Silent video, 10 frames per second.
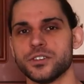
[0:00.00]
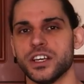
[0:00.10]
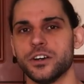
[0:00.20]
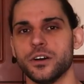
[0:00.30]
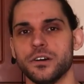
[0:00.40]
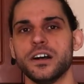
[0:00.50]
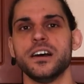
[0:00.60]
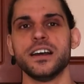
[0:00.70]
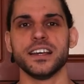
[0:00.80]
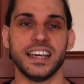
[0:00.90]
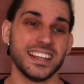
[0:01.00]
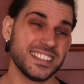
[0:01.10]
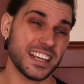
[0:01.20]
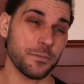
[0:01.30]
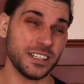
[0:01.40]
Sikoa
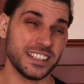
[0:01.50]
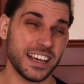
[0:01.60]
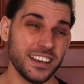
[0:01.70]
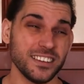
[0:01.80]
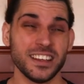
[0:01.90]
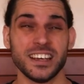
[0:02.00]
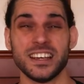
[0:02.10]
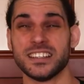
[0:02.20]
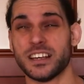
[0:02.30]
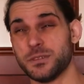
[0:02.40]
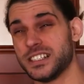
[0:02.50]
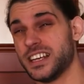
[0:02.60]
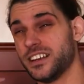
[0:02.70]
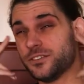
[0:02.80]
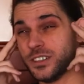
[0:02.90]
kicked Sami Zayn. Sami
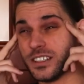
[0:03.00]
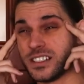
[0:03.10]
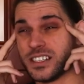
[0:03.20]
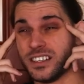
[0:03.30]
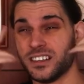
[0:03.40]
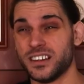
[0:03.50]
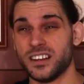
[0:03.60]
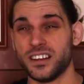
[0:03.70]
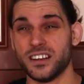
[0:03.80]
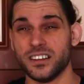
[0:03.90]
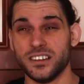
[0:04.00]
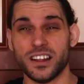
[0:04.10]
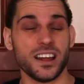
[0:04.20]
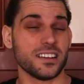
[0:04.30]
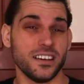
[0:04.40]
Zayn was
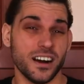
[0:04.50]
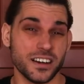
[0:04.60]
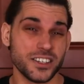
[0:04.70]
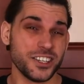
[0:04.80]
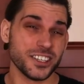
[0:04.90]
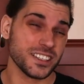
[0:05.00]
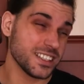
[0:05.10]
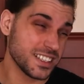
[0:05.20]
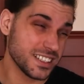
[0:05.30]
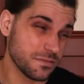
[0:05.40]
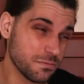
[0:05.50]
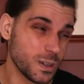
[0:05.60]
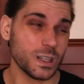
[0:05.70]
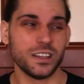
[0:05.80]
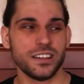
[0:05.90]
not conscious,
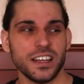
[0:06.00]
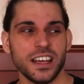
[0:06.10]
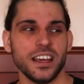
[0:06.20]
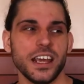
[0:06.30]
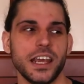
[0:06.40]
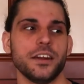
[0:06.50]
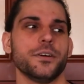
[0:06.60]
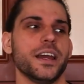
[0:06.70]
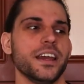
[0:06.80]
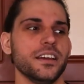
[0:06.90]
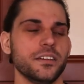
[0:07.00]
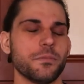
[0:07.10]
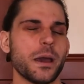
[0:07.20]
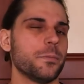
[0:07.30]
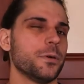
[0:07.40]
but anyway, in
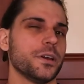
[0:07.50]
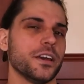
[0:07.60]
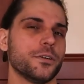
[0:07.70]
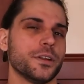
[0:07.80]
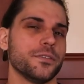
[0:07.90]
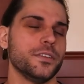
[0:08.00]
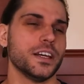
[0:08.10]
my book he could have